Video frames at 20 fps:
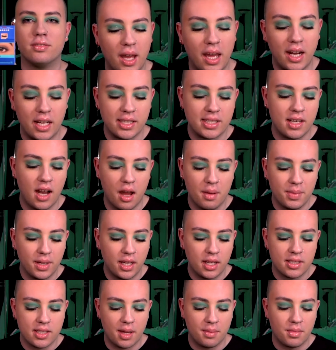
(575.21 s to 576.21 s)
And it's not
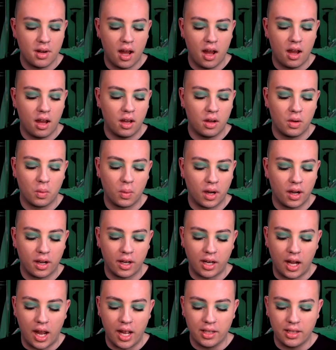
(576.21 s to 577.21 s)
because I'm not wearing
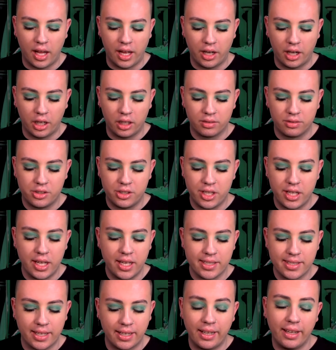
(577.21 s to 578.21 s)
eyeliner. She
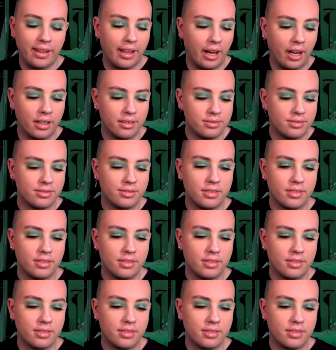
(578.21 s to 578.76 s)
isn't either.